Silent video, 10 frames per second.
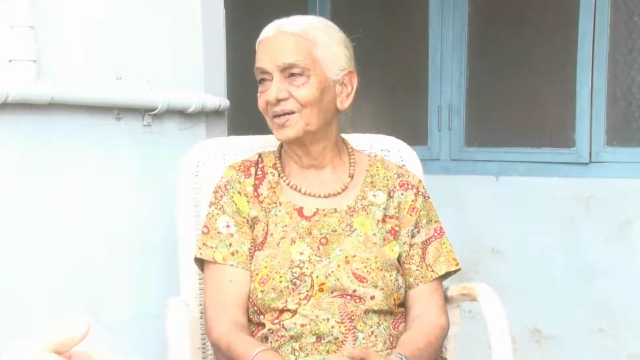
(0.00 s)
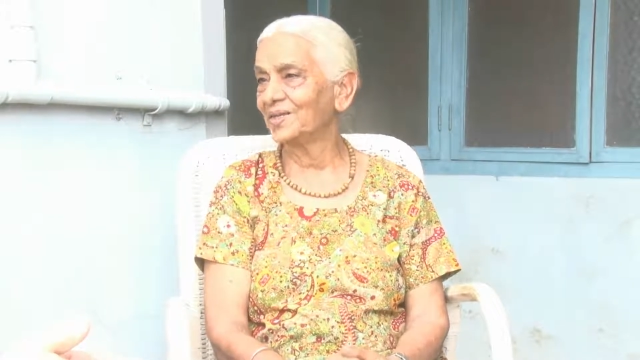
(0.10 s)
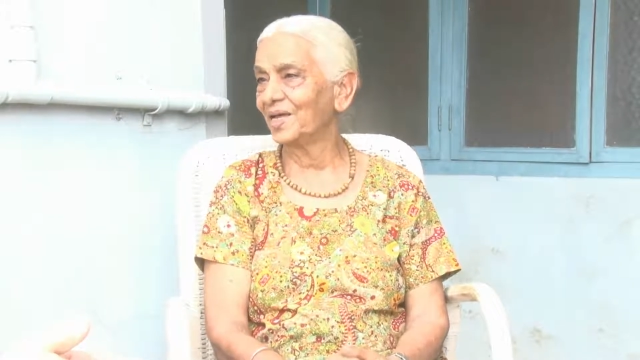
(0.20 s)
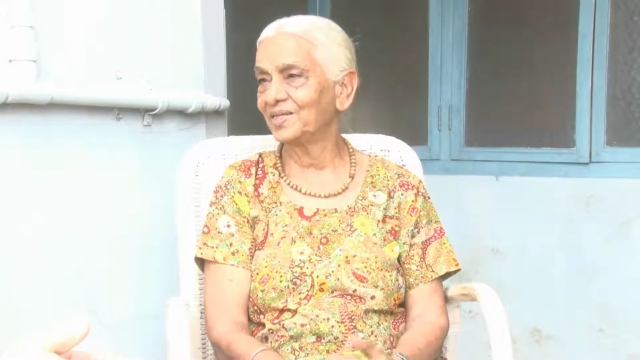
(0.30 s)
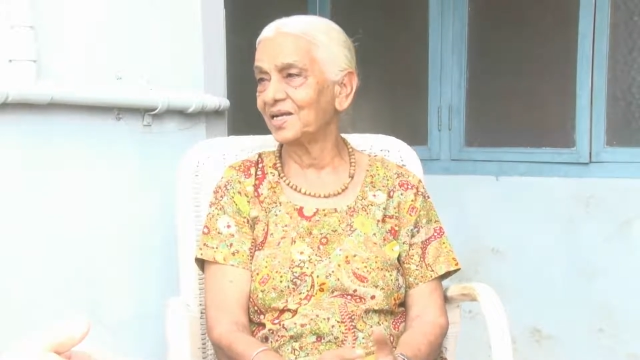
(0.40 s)

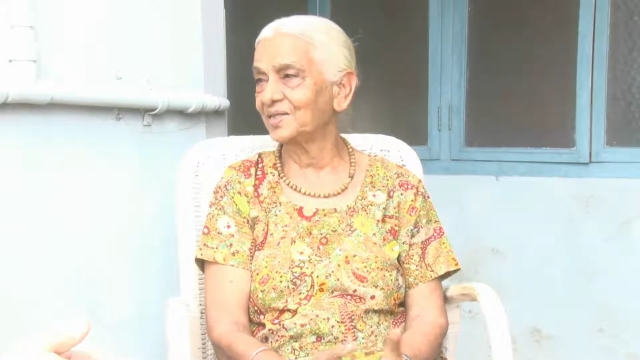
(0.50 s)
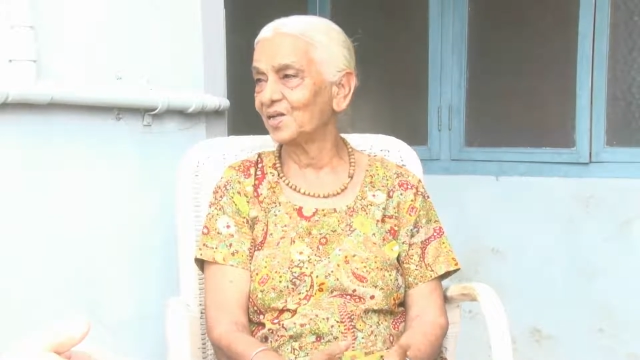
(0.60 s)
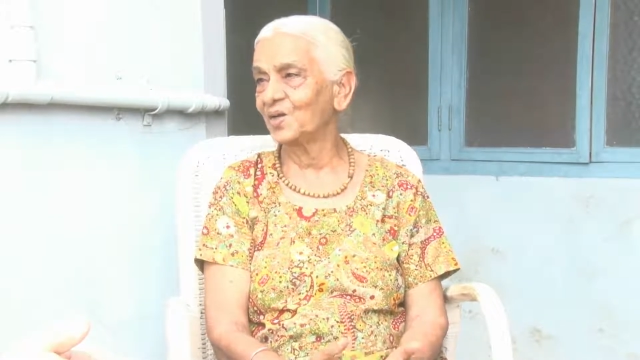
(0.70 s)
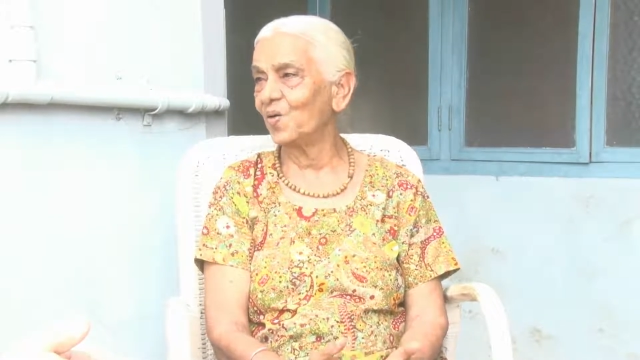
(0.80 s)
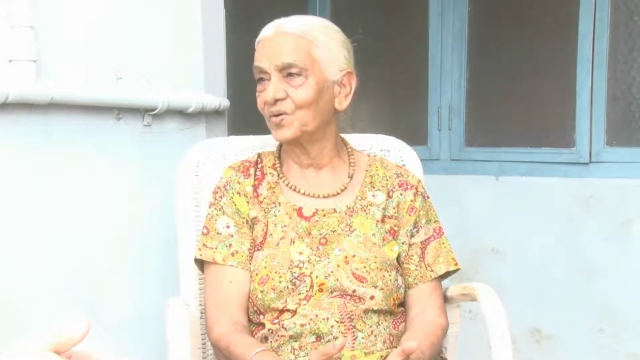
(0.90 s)
that
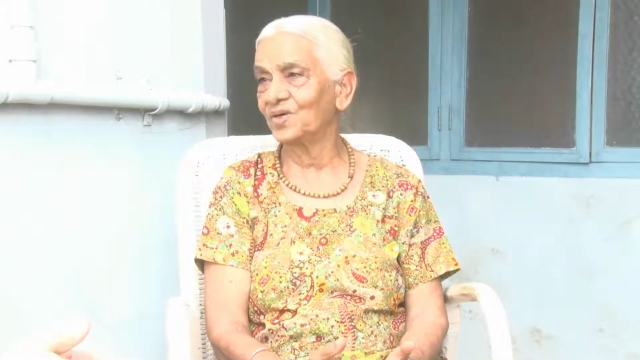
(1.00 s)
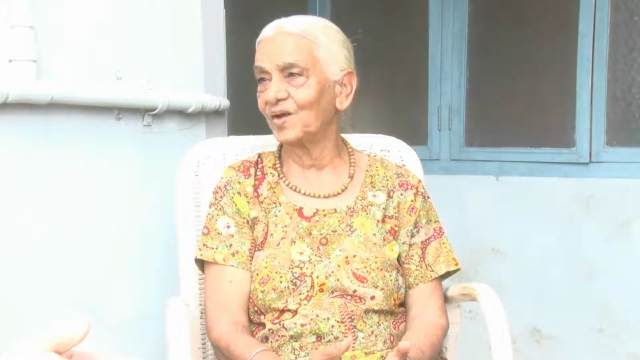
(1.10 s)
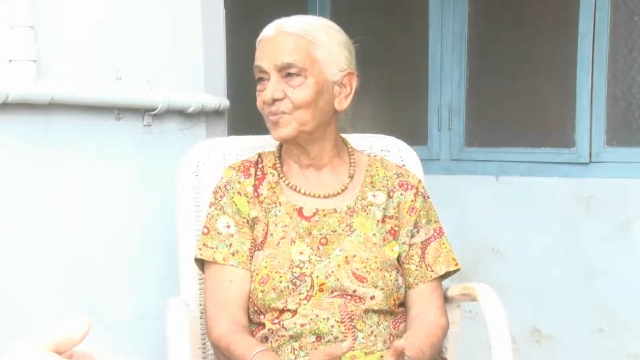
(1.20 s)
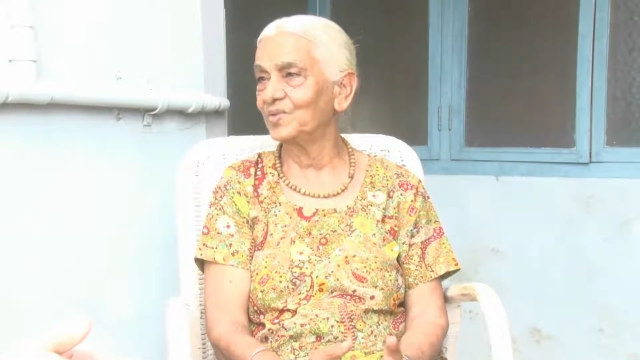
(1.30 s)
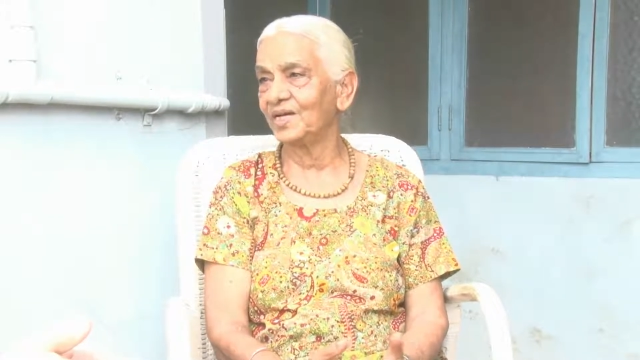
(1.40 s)
doesn't count,
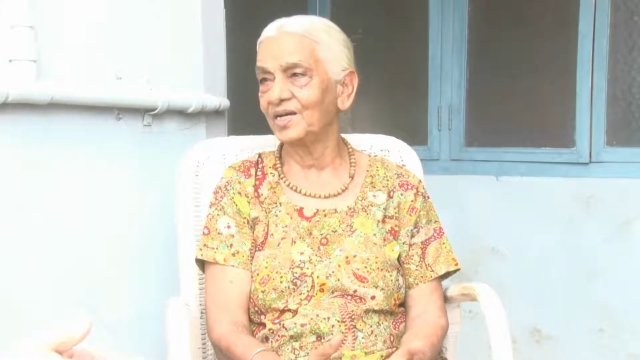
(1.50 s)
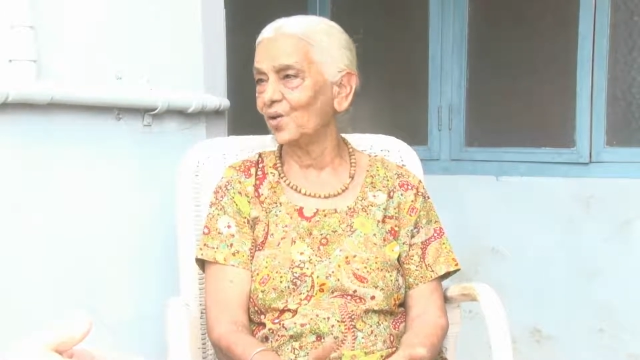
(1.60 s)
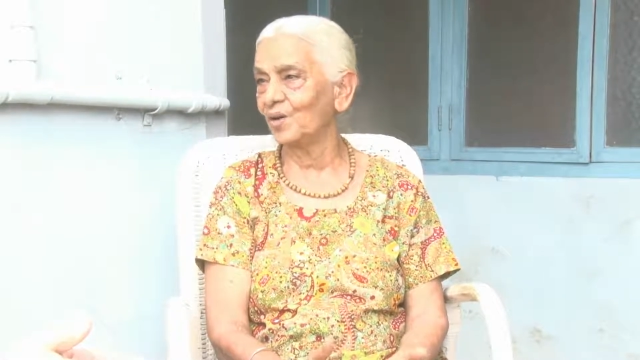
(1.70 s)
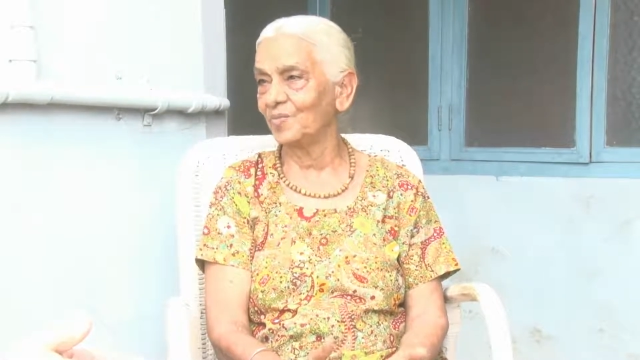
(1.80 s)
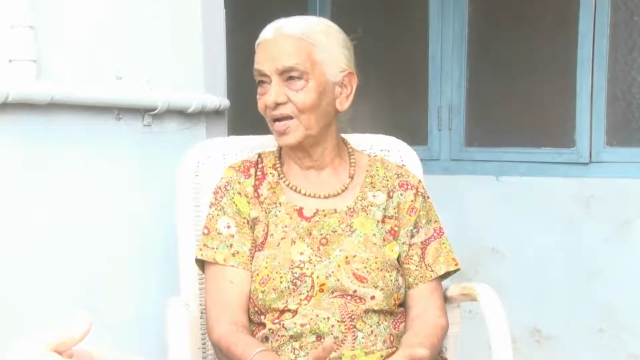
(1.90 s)
I'll be here
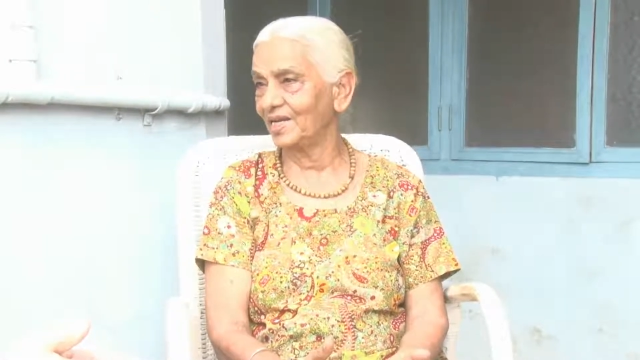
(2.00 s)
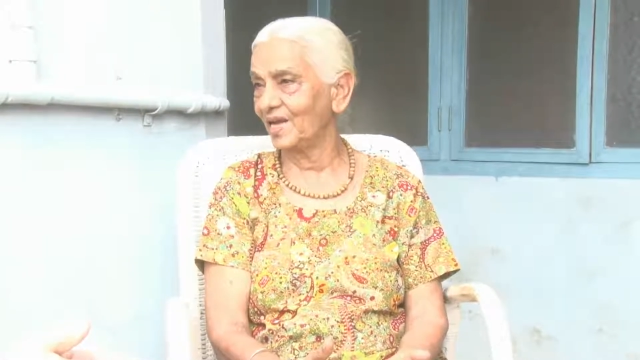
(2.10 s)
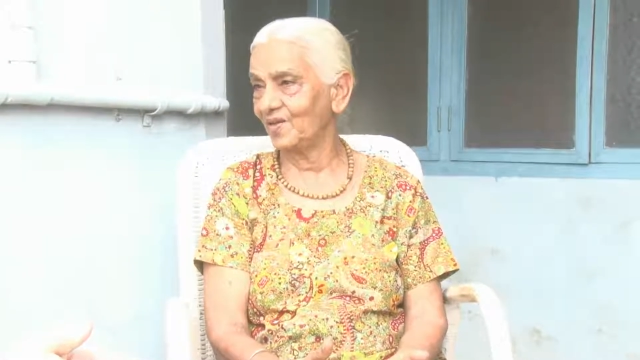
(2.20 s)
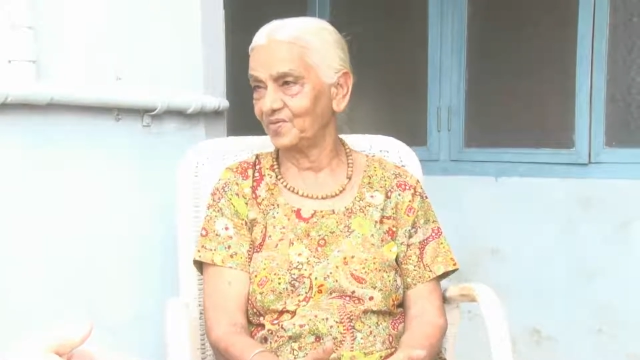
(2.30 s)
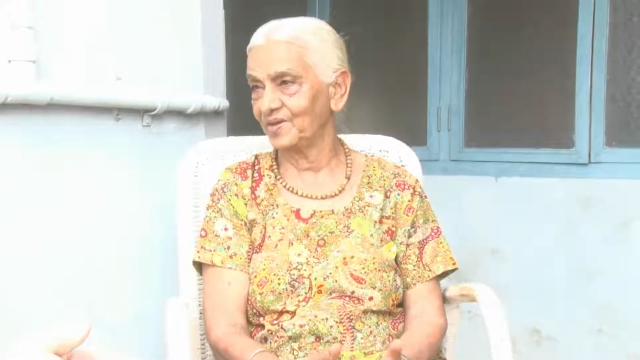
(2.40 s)
all my
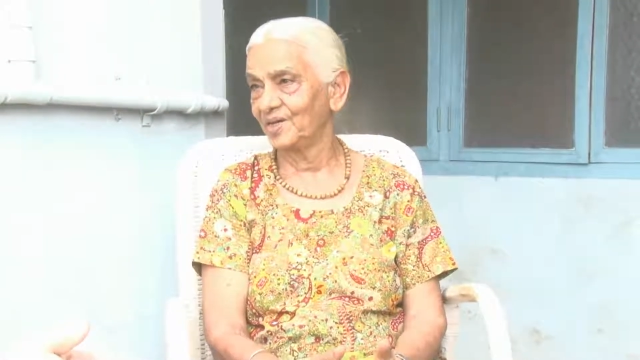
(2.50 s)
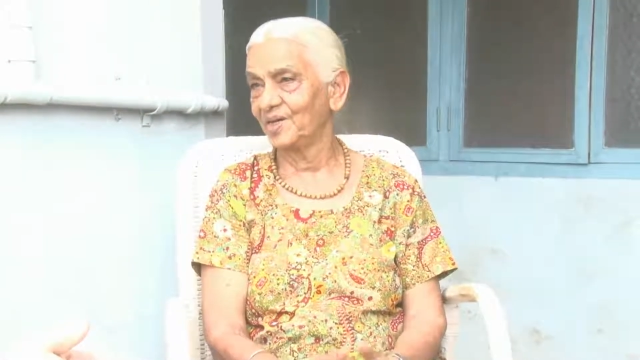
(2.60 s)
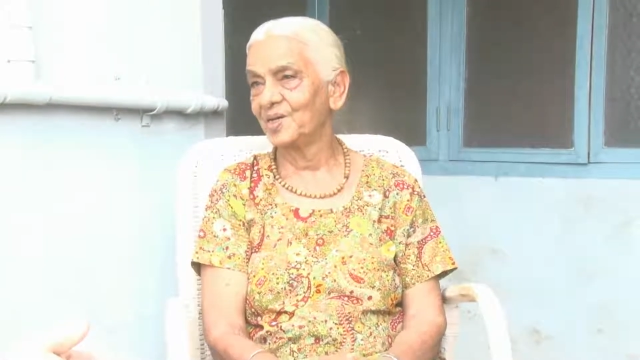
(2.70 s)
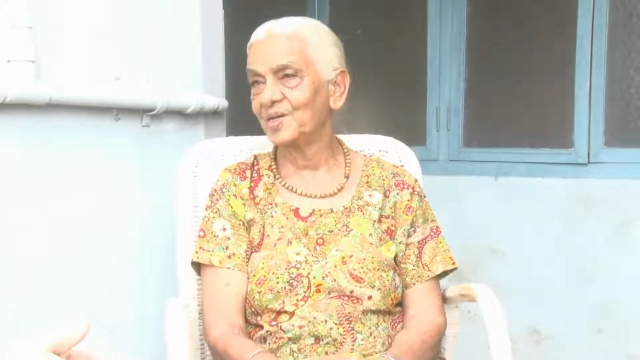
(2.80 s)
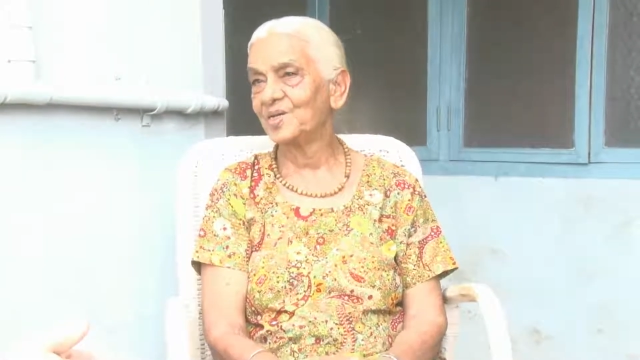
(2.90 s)
life.
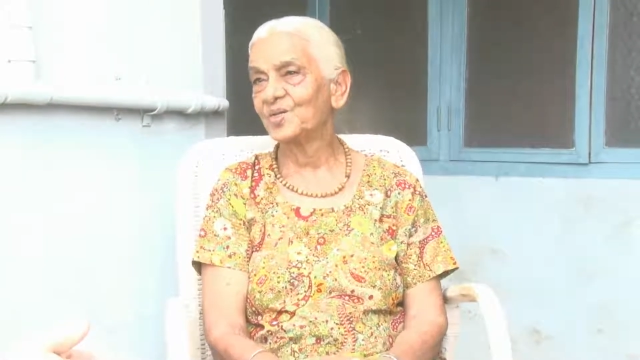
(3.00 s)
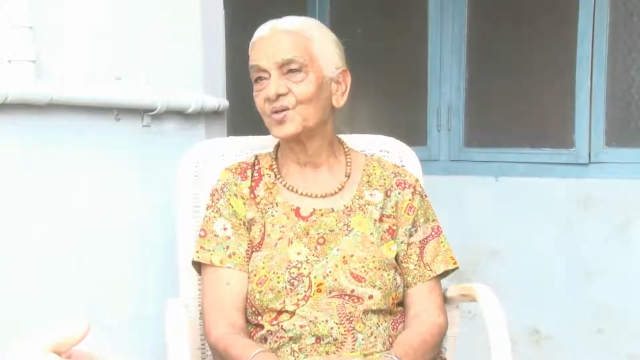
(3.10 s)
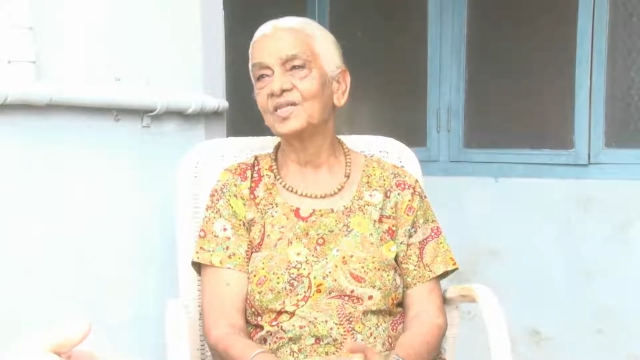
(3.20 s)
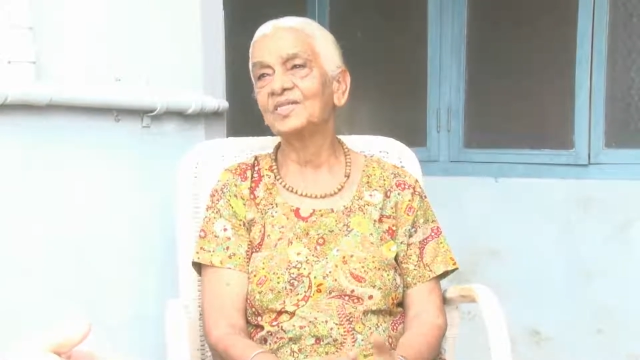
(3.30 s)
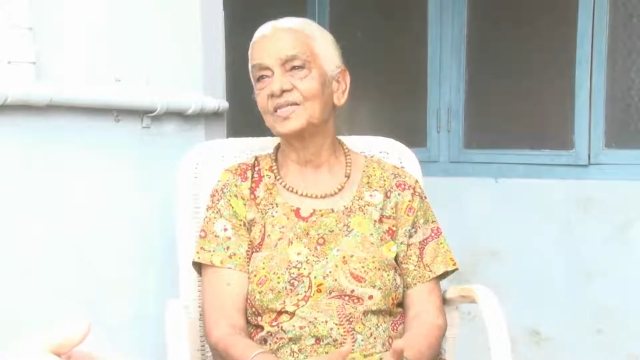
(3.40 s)
So since